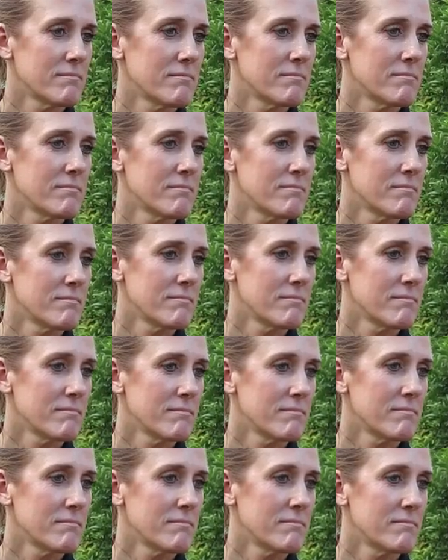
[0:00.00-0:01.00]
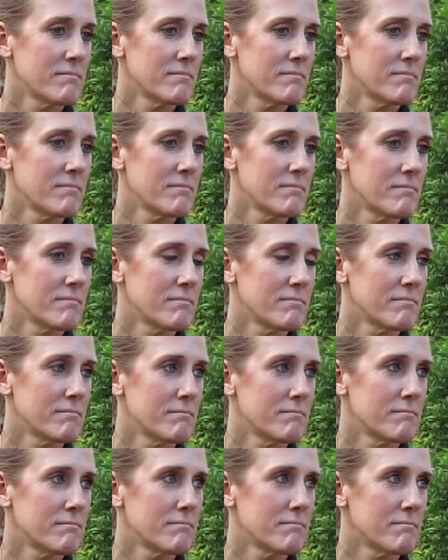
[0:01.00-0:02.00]

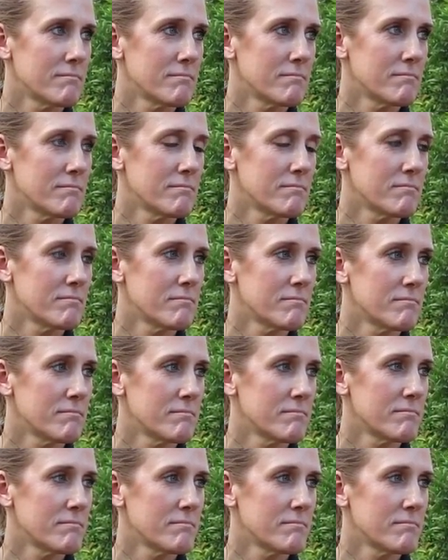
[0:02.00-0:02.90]
[no speech]